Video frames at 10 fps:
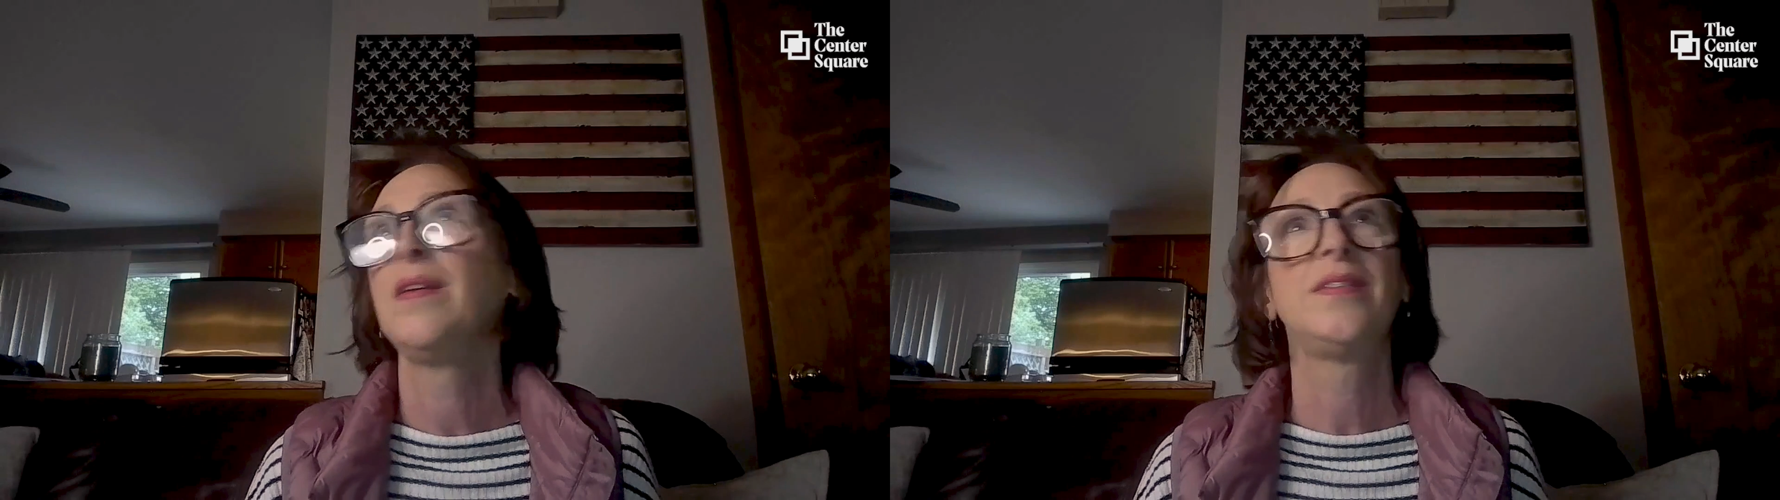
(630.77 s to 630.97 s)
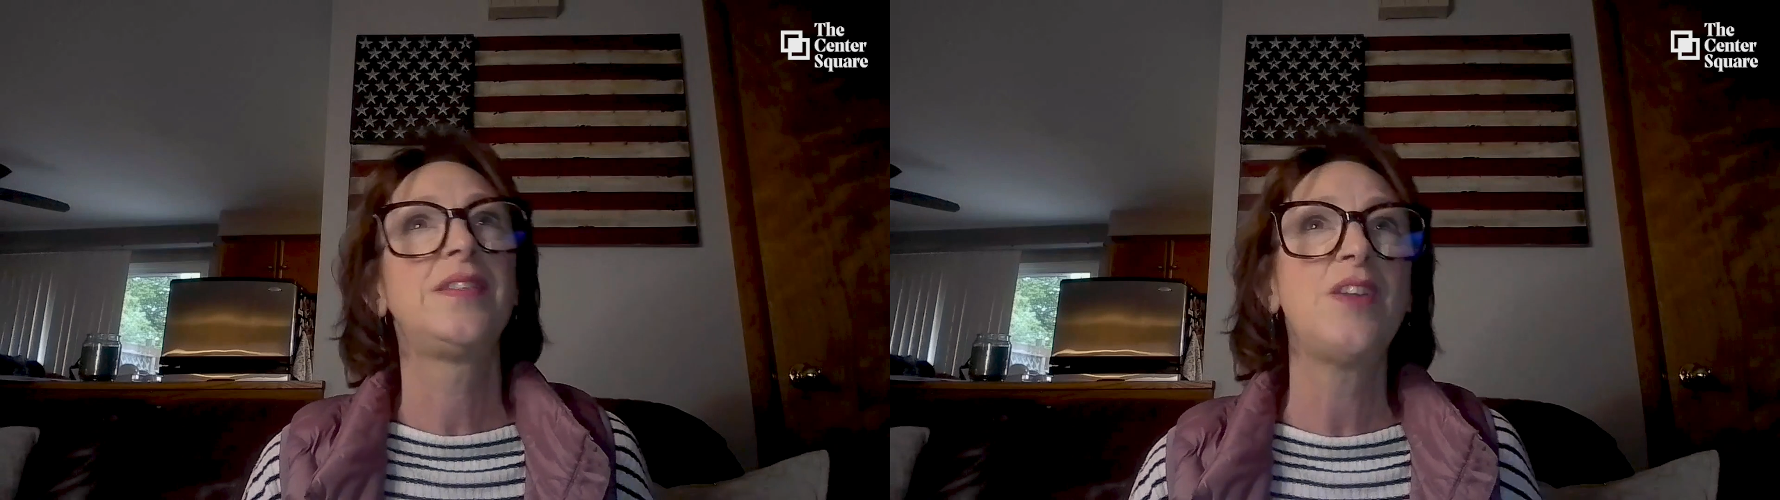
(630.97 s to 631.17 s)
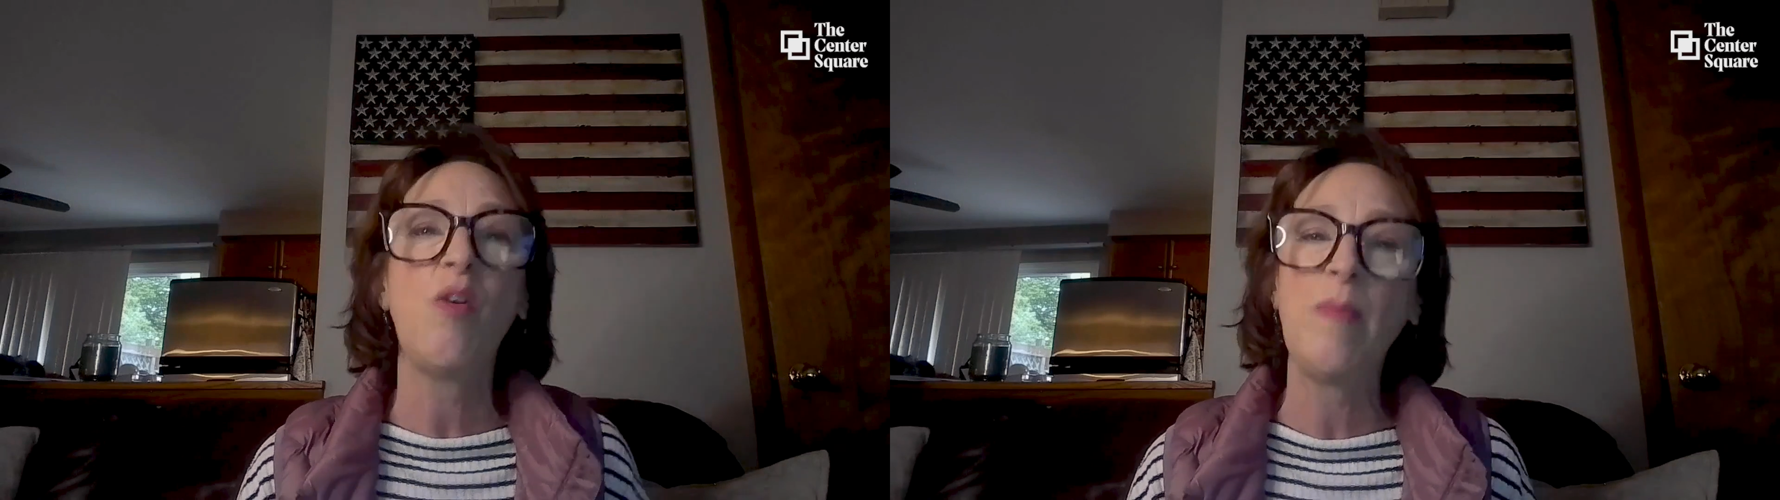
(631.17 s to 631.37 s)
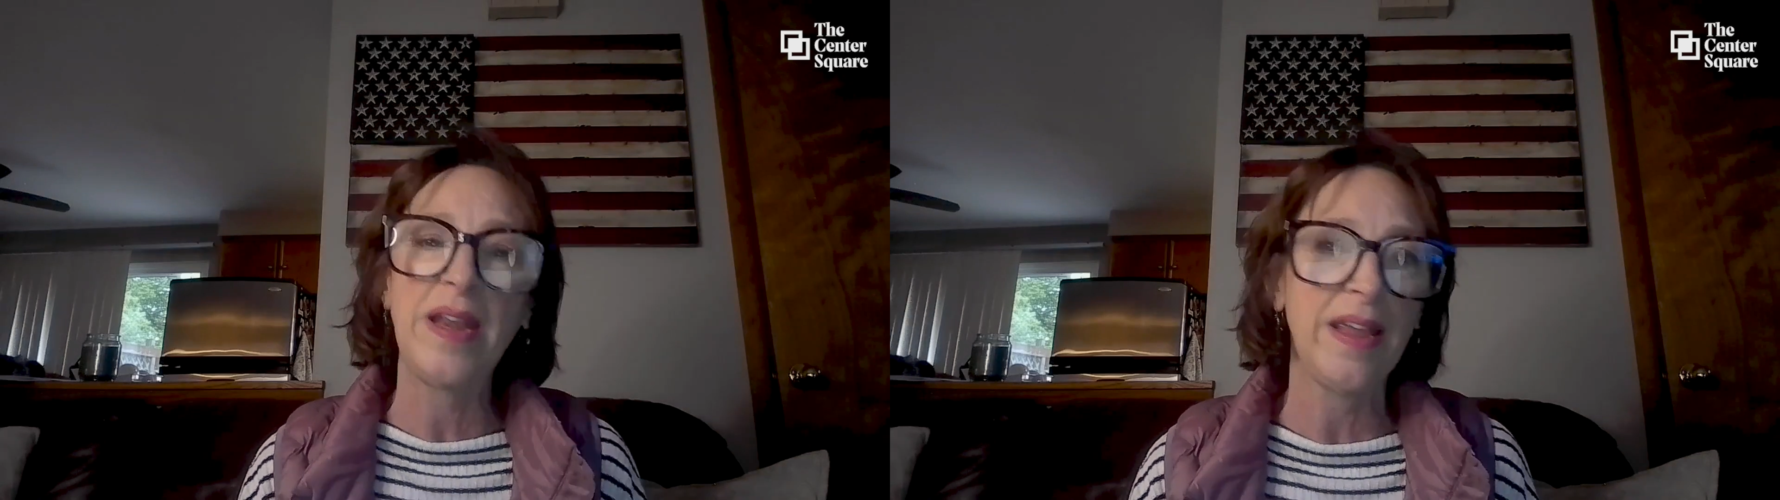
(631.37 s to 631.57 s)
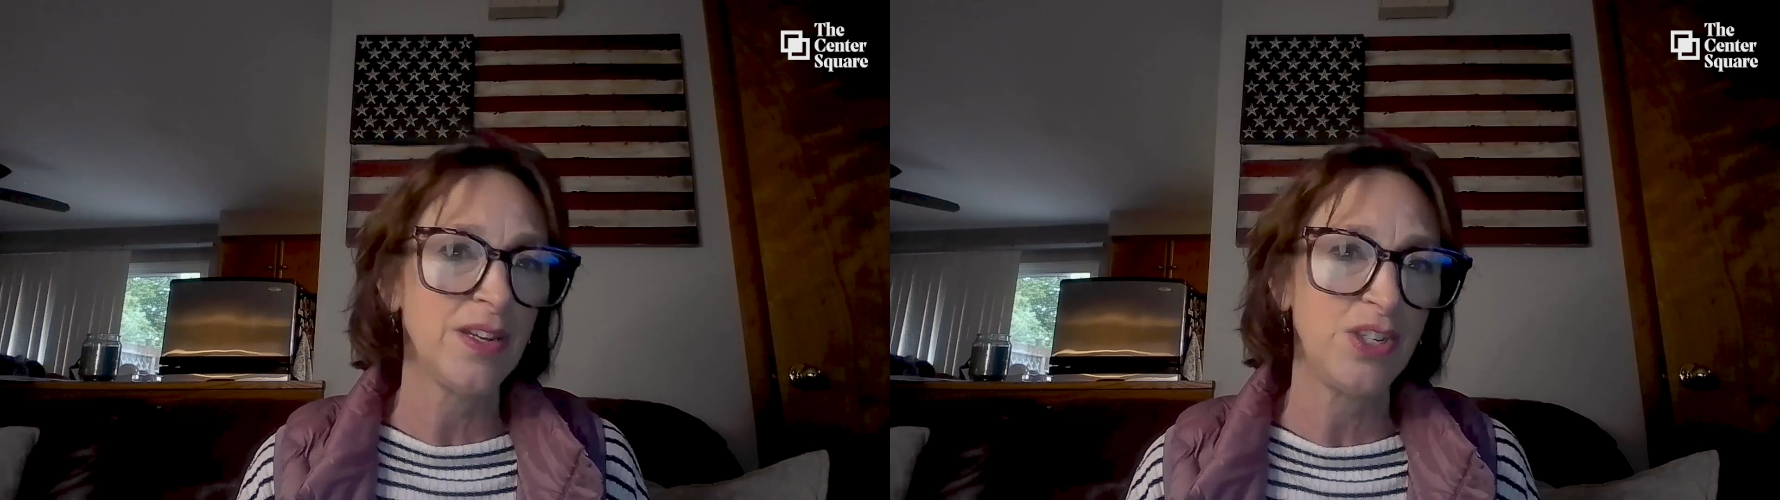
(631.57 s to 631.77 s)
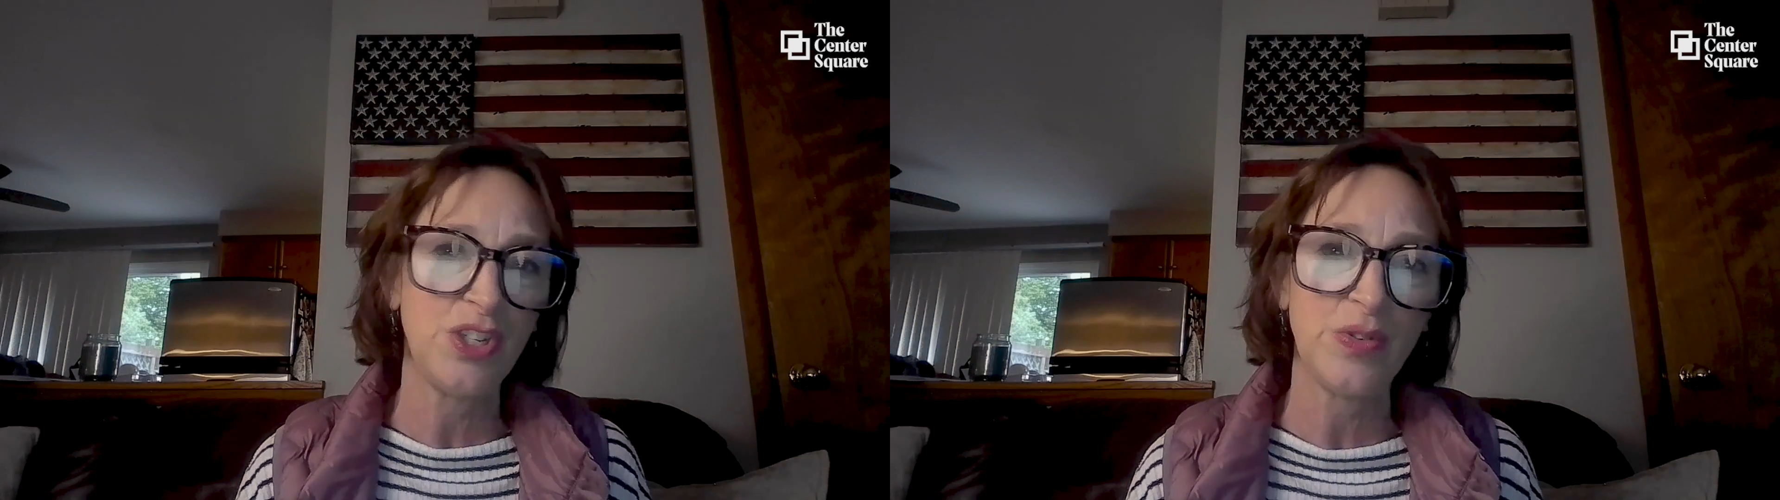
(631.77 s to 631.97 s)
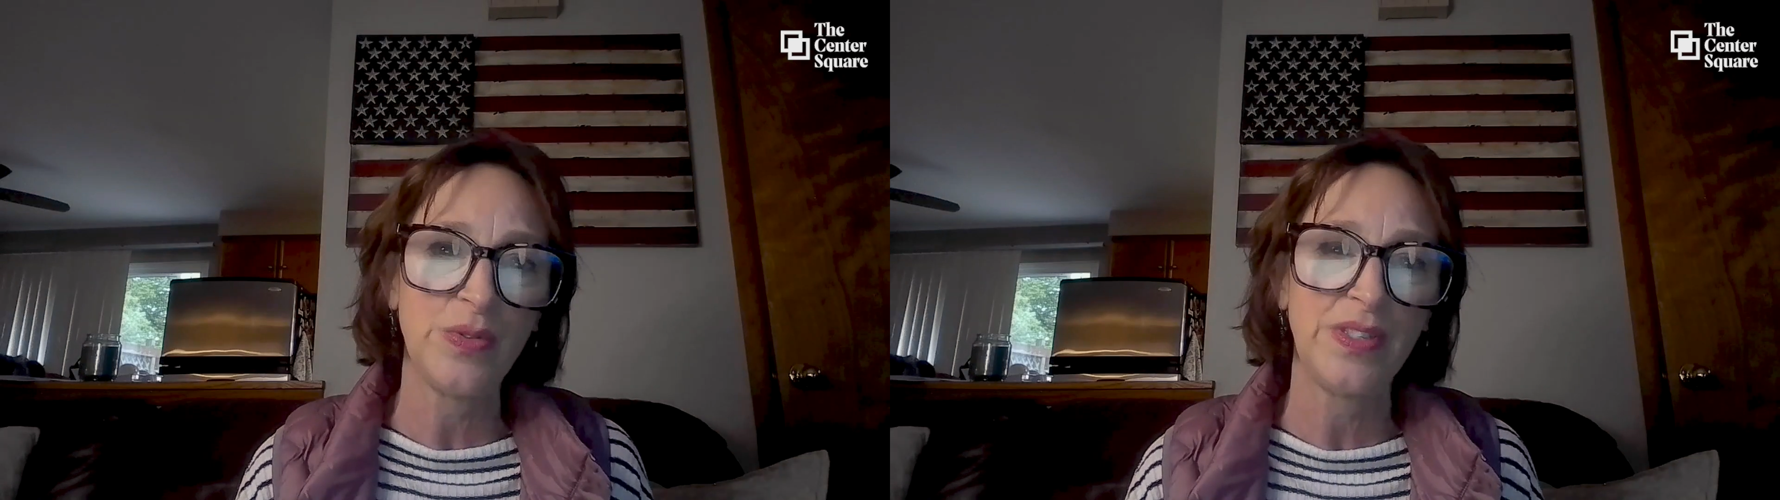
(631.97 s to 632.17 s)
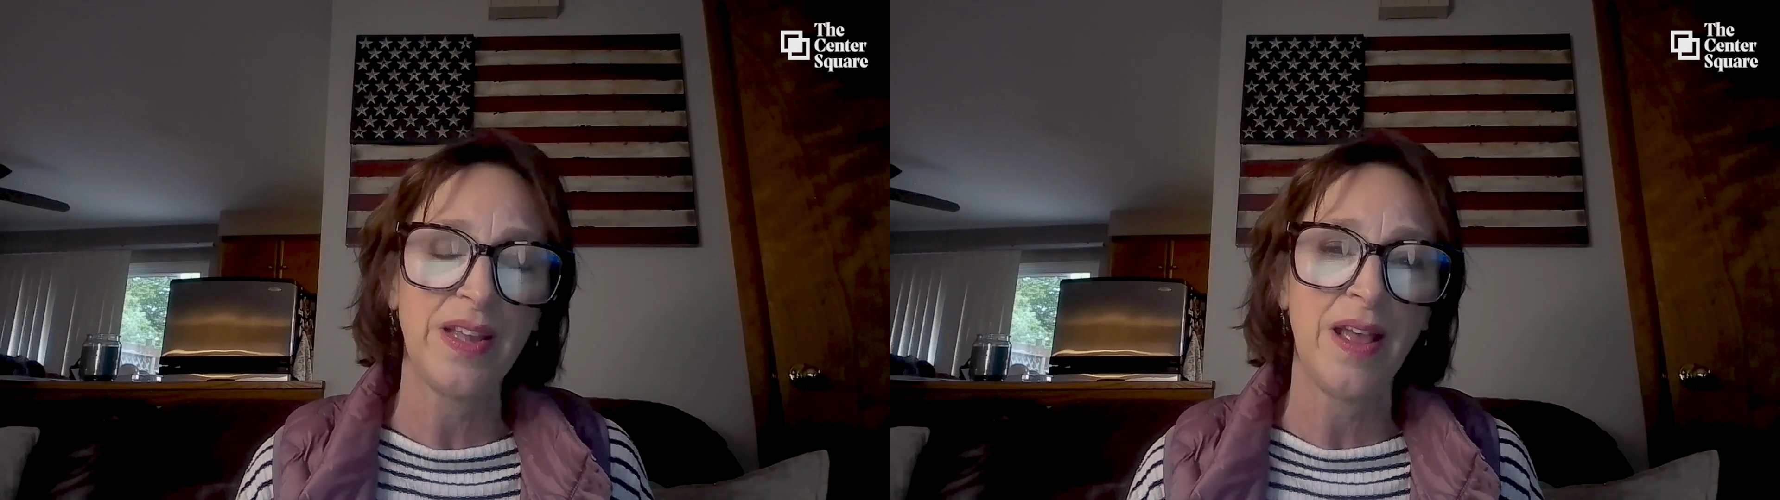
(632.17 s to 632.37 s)
So many
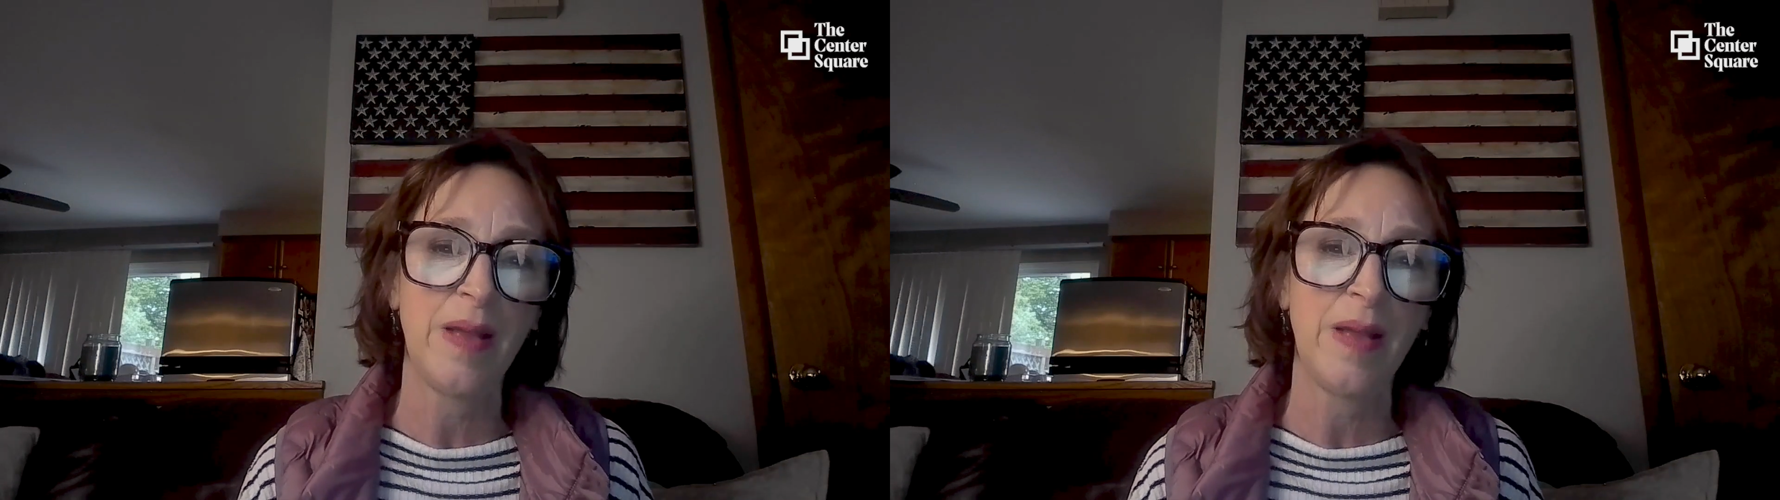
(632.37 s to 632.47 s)
issues.